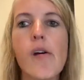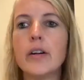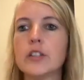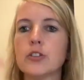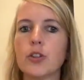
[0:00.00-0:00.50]

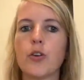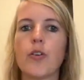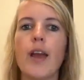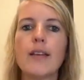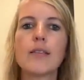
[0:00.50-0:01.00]
So
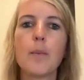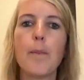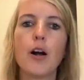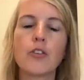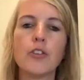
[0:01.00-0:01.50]
create some
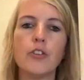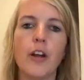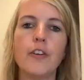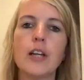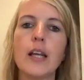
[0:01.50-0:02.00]
boxes
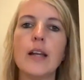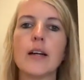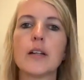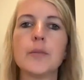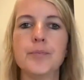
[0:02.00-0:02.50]
under
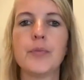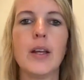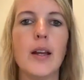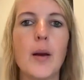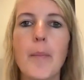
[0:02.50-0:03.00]
here,
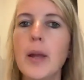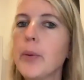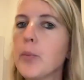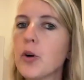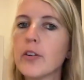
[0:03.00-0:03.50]
and there might be
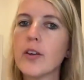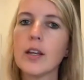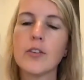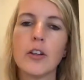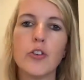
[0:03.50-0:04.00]
more
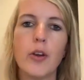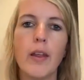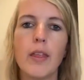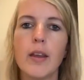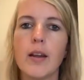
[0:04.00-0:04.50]
things that you
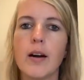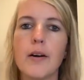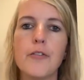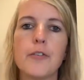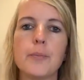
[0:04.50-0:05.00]
can think
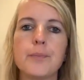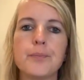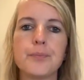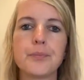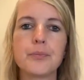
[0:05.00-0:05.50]
of
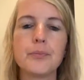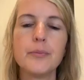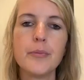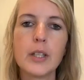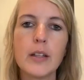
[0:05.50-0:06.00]

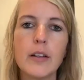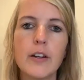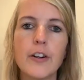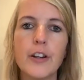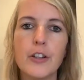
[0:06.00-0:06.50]
that
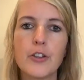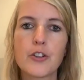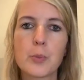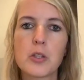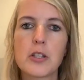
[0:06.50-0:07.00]
are in your
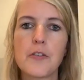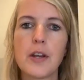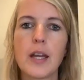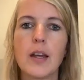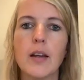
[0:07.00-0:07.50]
specific